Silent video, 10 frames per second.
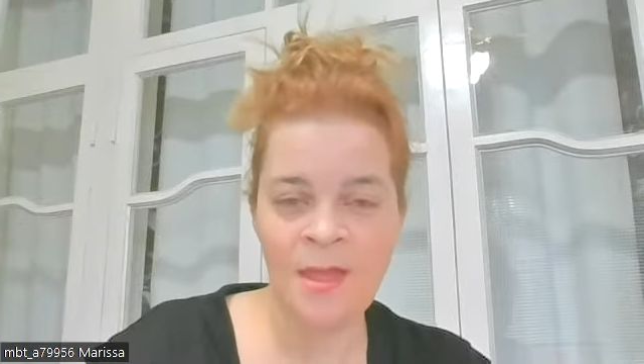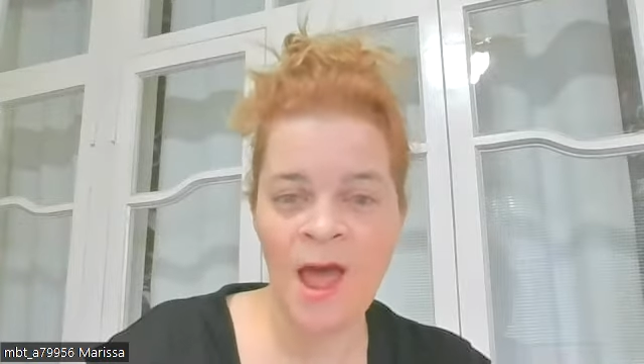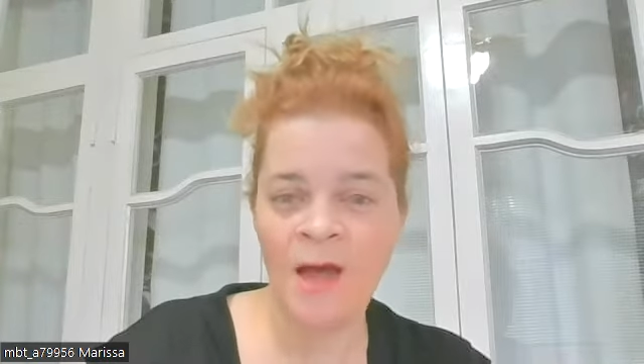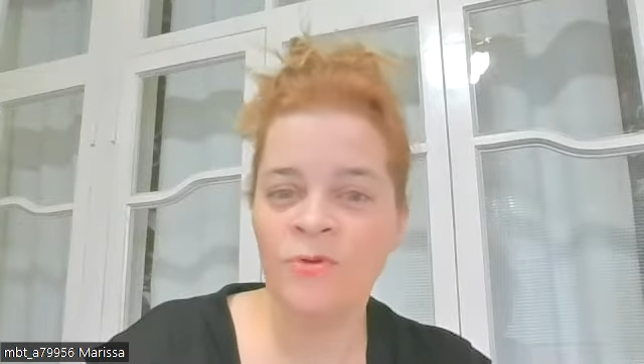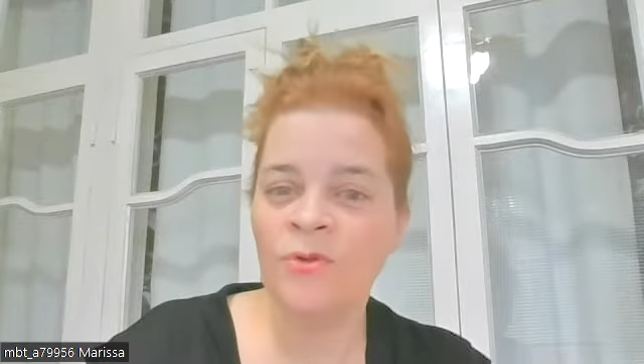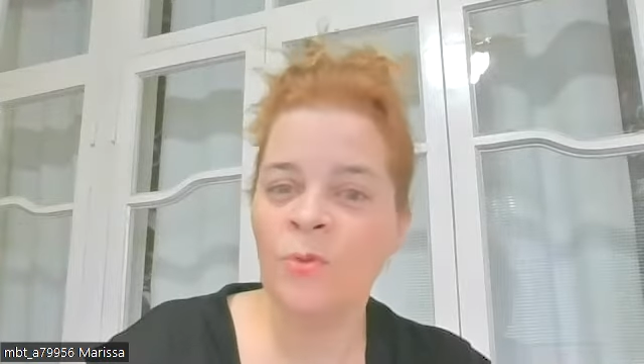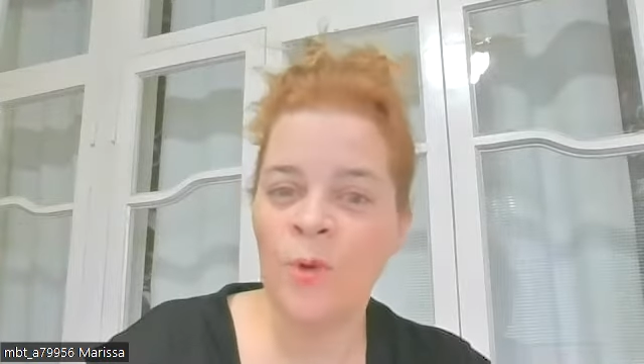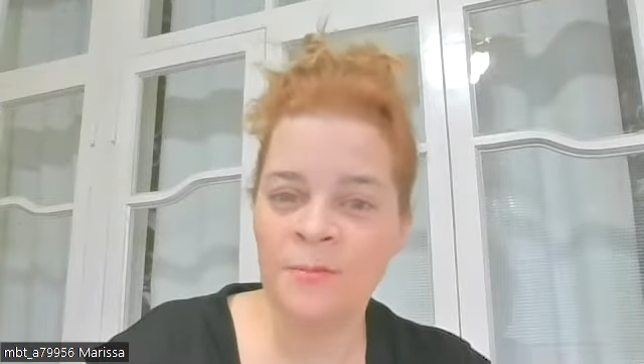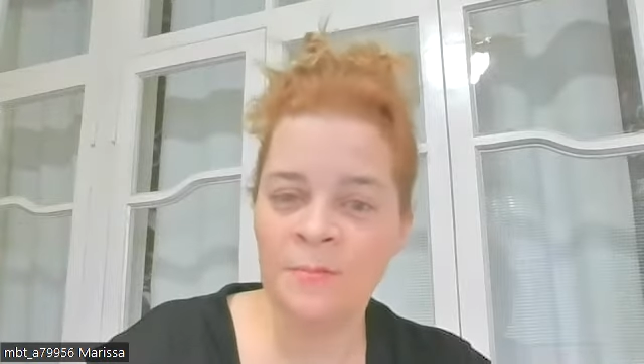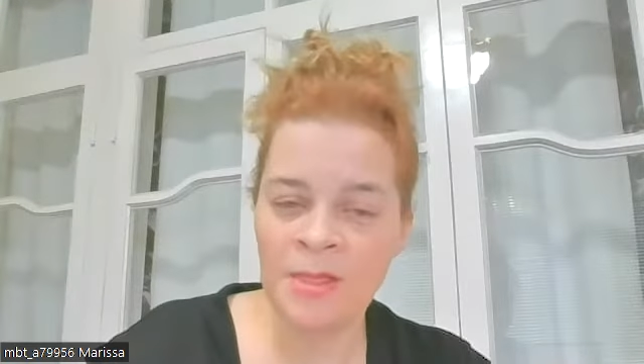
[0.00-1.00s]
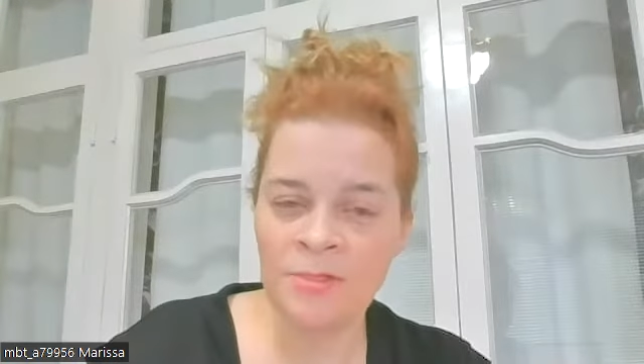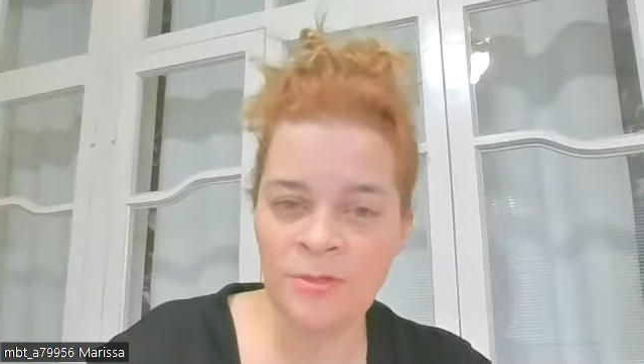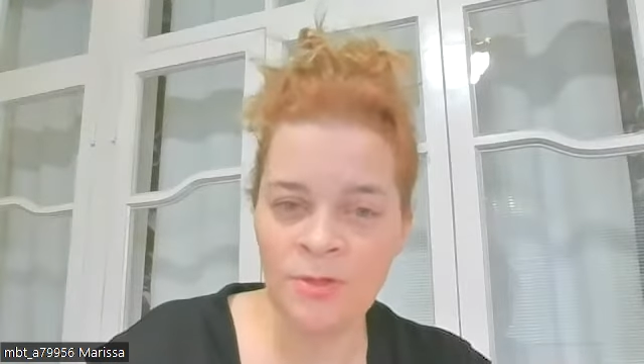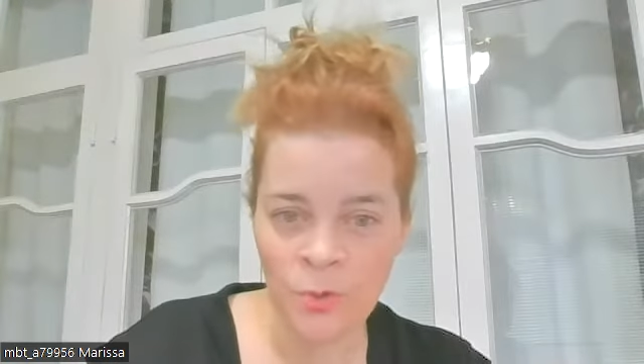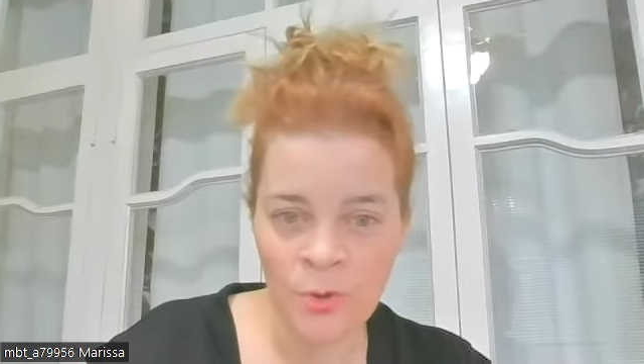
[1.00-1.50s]
After the one month,
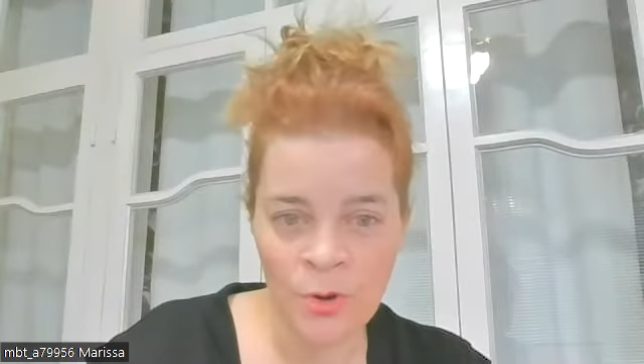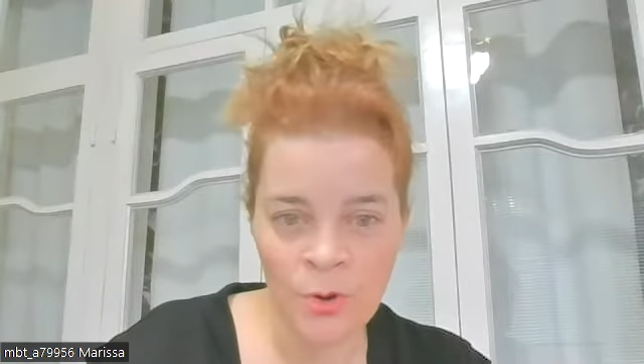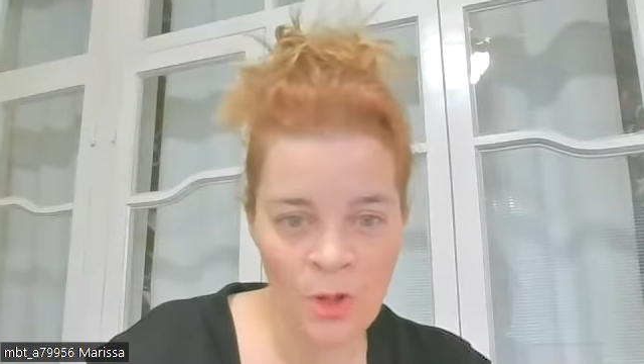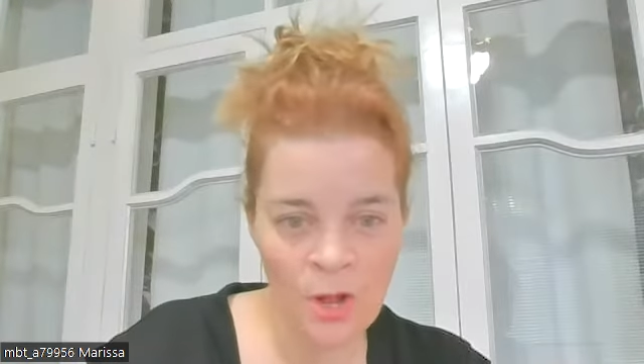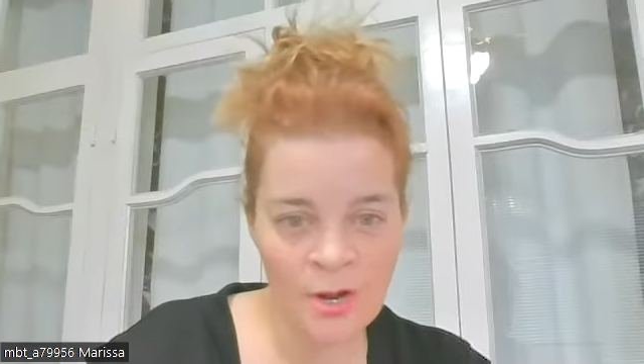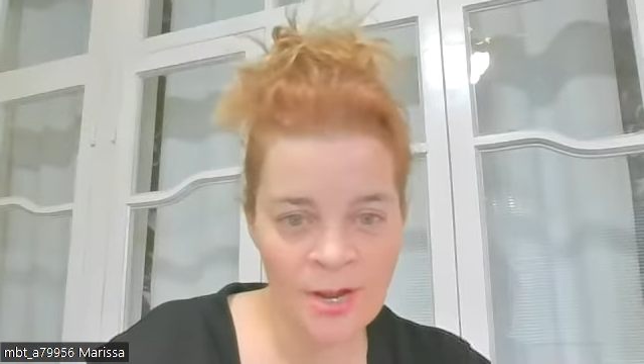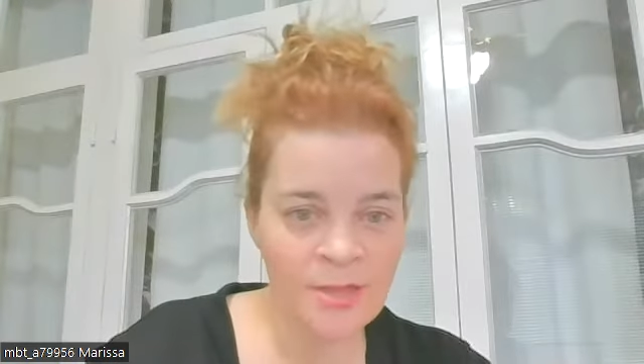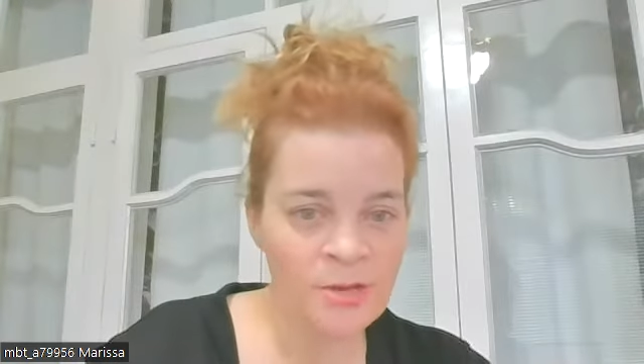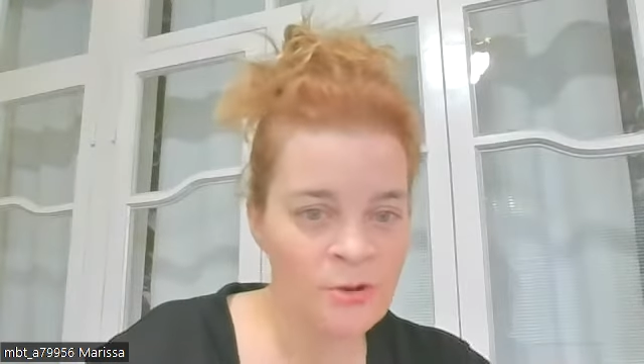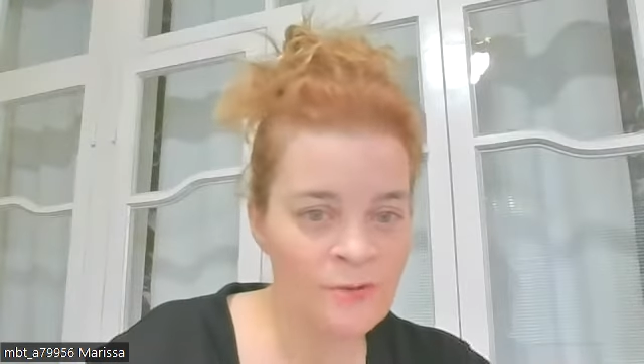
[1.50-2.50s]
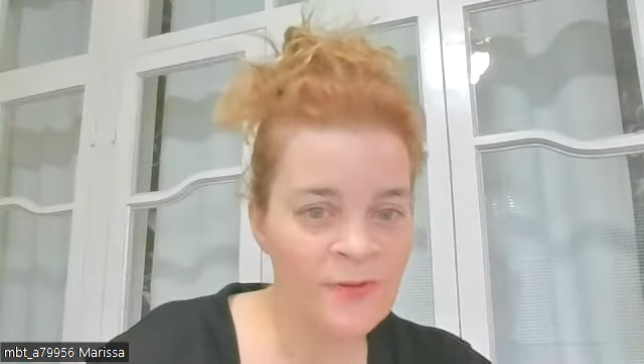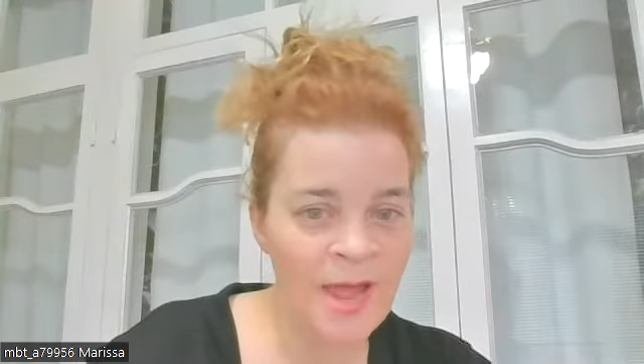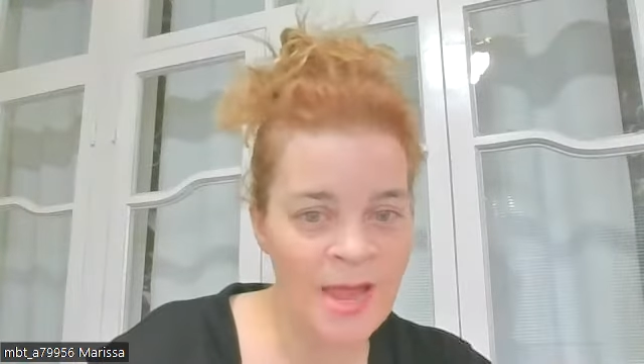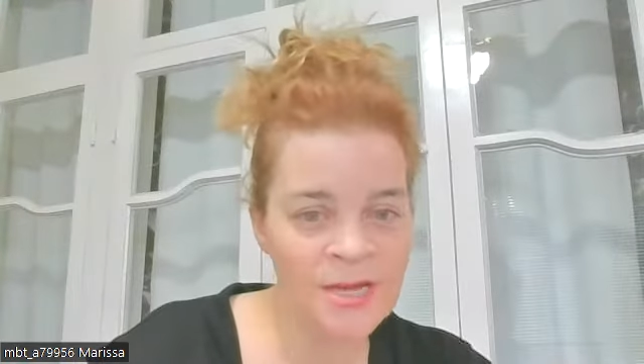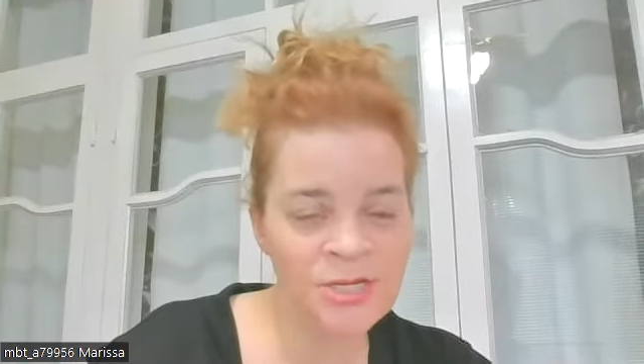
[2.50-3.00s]
you would no longer get the
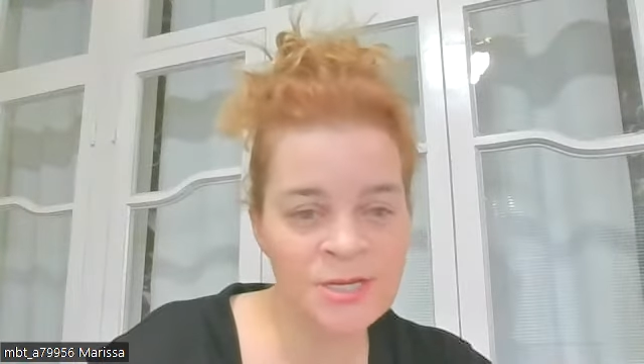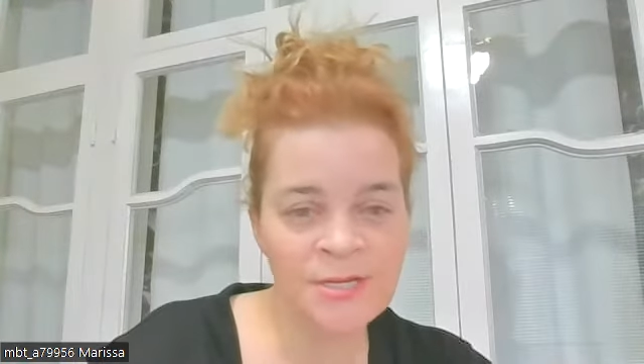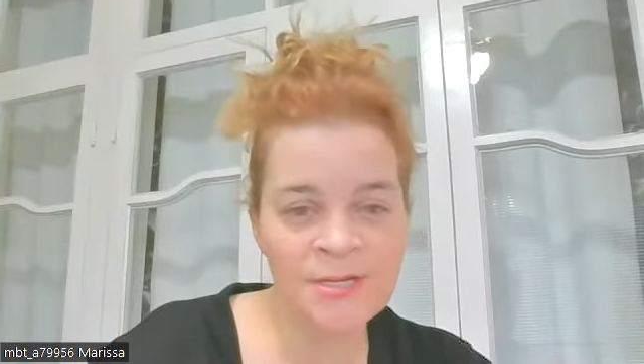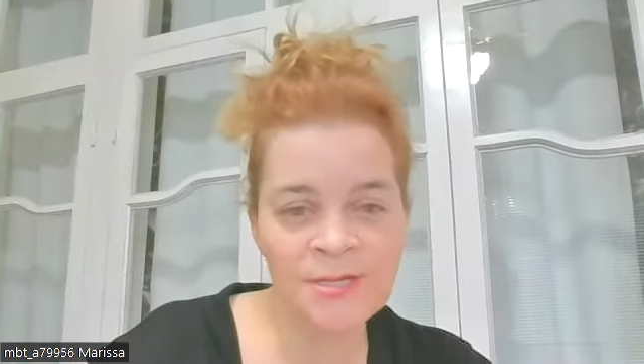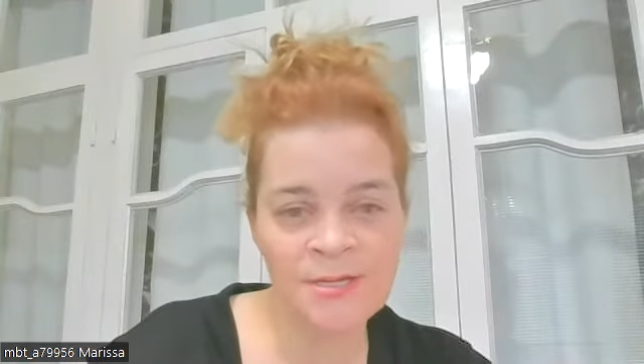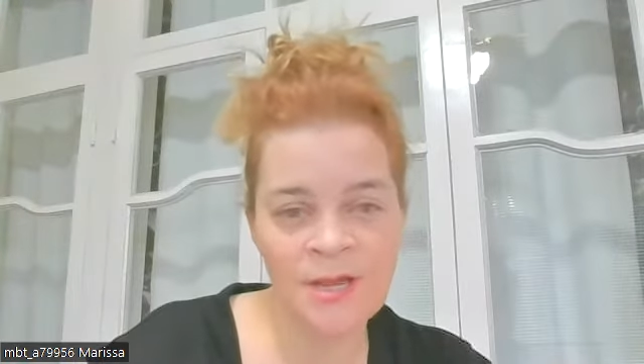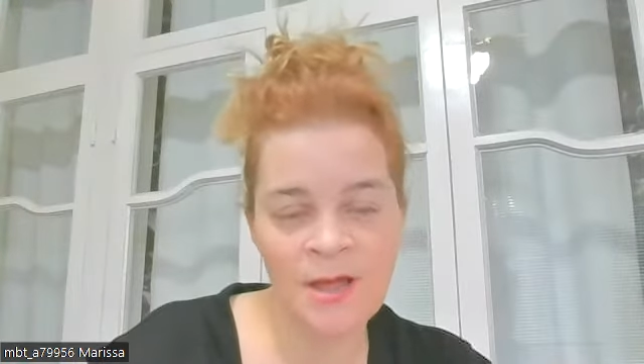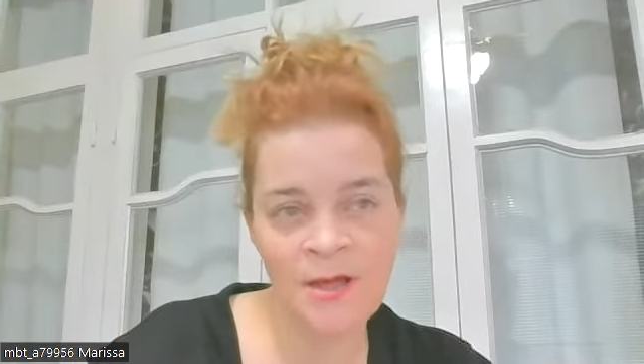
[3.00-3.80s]
notifications